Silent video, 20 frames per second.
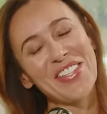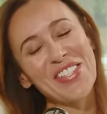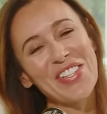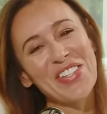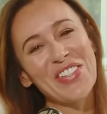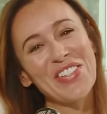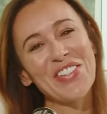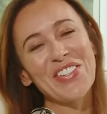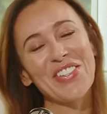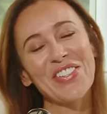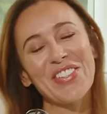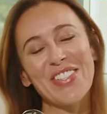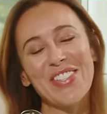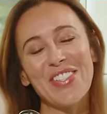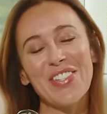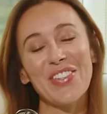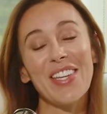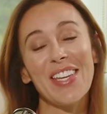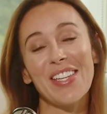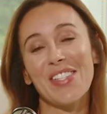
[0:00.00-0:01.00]

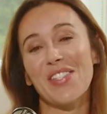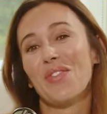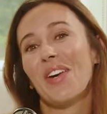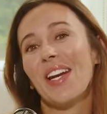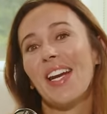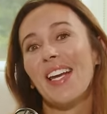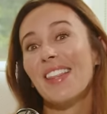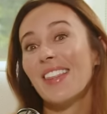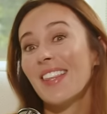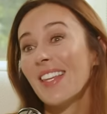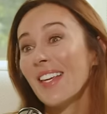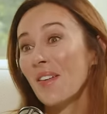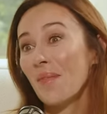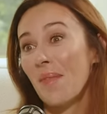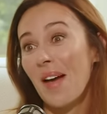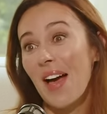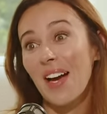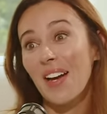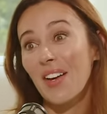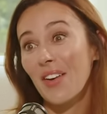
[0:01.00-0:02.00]
So when I think
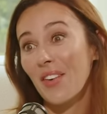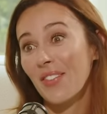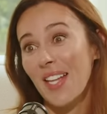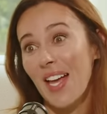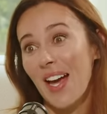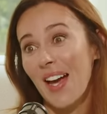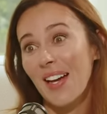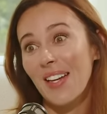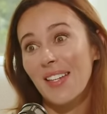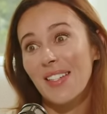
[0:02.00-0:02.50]
back of that.